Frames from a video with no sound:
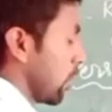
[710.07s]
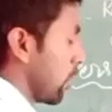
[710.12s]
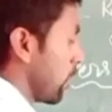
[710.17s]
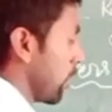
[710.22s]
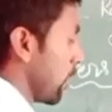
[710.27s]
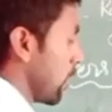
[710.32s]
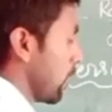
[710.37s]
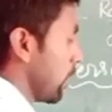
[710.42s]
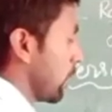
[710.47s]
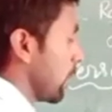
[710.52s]

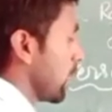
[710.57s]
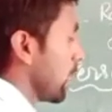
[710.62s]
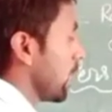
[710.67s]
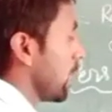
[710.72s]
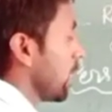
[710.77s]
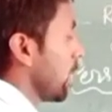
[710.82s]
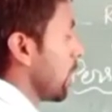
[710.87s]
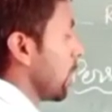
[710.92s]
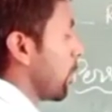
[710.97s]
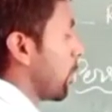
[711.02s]
will be
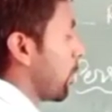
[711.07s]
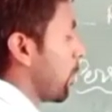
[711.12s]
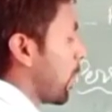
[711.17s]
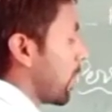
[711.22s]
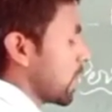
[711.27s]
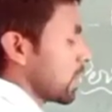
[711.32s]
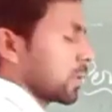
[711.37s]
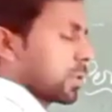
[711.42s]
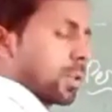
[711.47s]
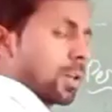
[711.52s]

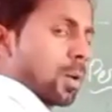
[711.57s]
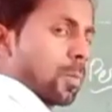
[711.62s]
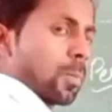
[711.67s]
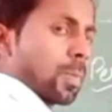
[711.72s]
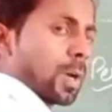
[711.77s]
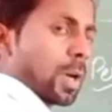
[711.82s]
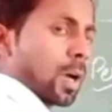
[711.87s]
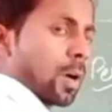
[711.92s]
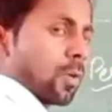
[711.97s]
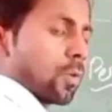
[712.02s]
personal
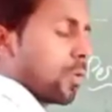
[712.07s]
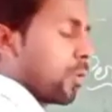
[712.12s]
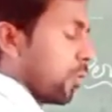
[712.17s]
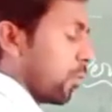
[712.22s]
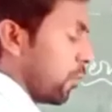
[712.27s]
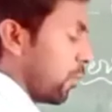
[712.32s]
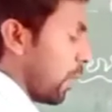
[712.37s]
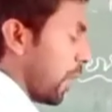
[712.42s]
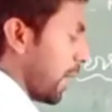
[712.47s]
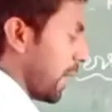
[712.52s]
pronoun.
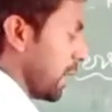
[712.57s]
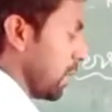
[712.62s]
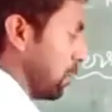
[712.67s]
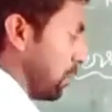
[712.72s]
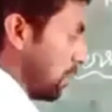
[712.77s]
Why?